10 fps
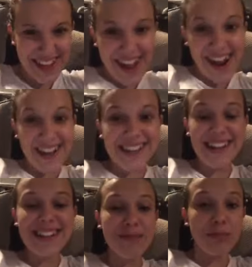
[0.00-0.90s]
I like to
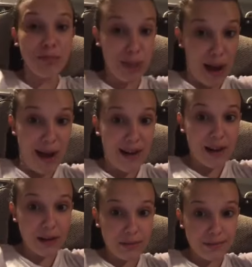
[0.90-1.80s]
bark
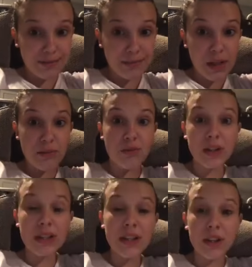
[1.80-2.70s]
I'm
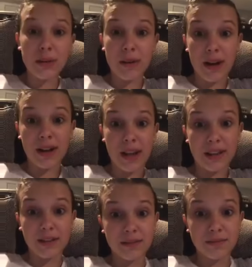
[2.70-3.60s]
really good at barking.
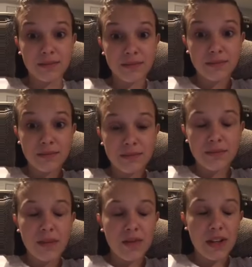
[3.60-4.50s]

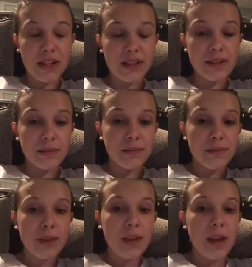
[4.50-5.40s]
Ready, listen.
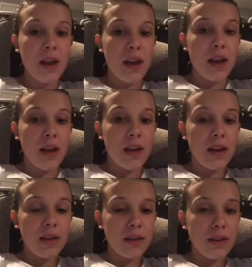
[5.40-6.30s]
Oh, God.
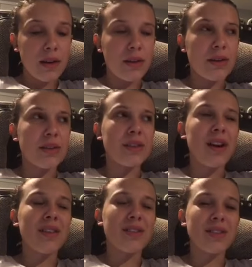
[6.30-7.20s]
Oh, no, the, dog,
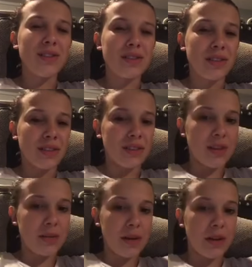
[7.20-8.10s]
the dogs are going to start
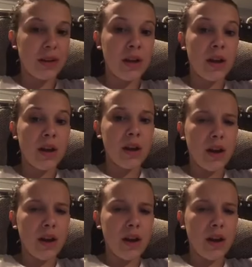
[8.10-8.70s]
barking there. They are.